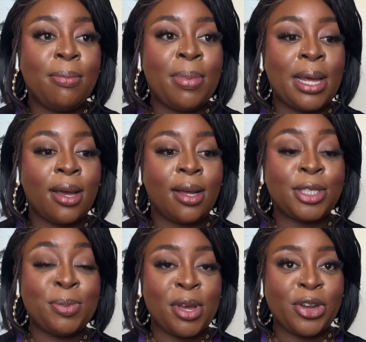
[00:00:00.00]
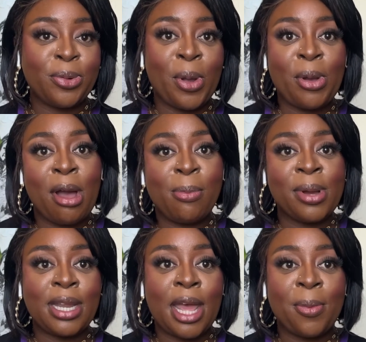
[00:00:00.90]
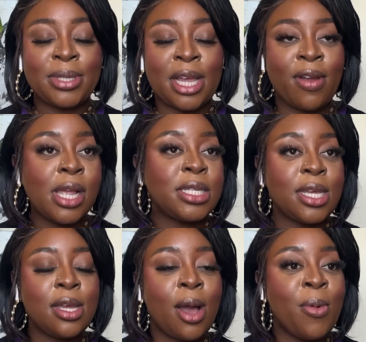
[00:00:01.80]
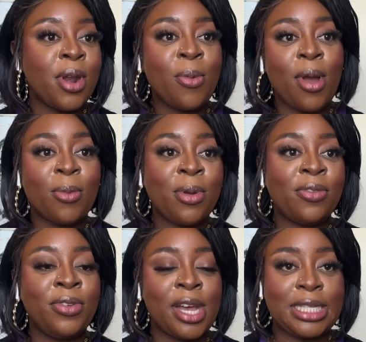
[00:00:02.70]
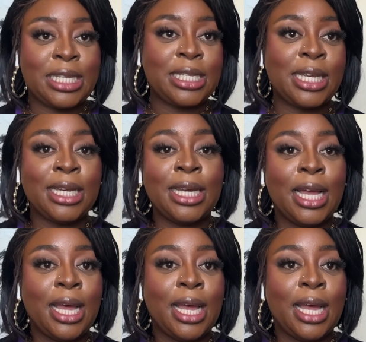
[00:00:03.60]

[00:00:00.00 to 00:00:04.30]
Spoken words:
Bella Shmurda woke up one day and was like, Gracey, I want to work with Nasty C.